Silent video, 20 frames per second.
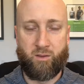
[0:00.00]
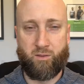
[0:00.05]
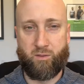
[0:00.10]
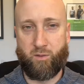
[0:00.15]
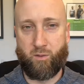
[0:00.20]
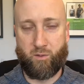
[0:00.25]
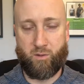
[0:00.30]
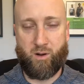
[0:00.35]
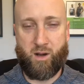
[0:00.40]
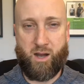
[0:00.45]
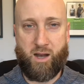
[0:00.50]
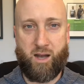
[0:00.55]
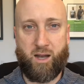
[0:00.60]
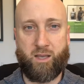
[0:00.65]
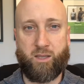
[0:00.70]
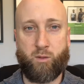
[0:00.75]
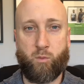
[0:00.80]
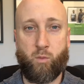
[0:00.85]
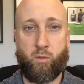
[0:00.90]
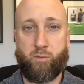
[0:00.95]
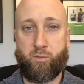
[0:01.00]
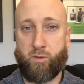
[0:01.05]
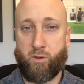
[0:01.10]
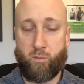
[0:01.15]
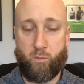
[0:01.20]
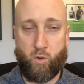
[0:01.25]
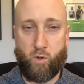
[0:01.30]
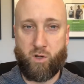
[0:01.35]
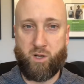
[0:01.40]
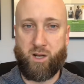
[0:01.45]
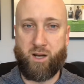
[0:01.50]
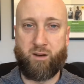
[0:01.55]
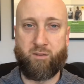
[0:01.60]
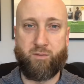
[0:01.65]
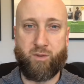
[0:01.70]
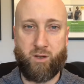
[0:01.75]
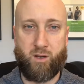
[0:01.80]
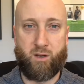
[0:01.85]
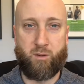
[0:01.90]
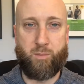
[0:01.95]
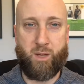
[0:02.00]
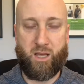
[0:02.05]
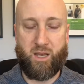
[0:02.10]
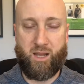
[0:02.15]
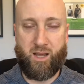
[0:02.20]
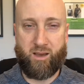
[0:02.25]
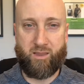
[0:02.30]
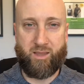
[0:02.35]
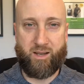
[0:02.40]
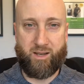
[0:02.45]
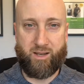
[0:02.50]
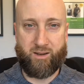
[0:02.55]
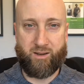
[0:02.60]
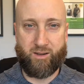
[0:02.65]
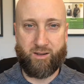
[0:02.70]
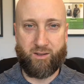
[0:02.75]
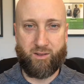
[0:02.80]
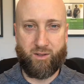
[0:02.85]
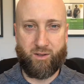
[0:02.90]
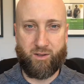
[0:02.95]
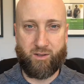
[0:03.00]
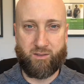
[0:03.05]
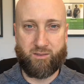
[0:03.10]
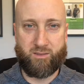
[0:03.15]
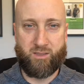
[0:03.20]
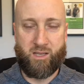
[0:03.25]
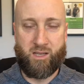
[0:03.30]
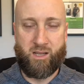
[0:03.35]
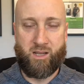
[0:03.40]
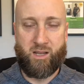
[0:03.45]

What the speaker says: to your eye. You will feel more confident about how the area looks.